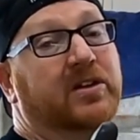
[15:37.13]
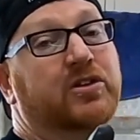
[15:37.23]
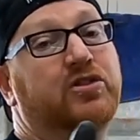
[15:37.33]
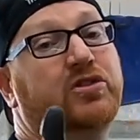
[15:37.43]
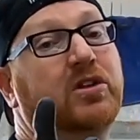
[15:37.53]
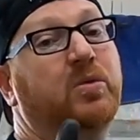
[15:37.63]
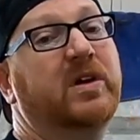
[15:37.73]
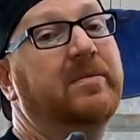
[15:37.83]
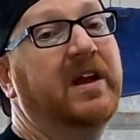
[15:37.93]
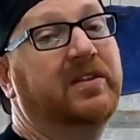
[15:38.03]
Should
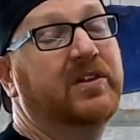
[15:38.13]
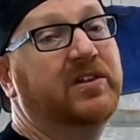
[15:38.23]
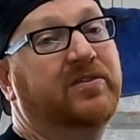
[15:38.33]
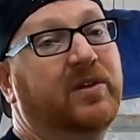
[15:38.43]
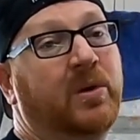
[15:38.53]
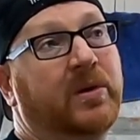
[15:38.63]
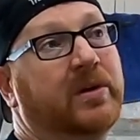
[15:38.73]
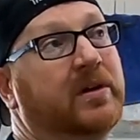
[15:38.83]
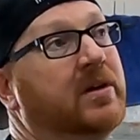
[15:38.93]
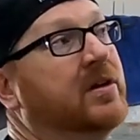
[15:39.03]
we make this
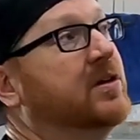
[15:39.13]
floor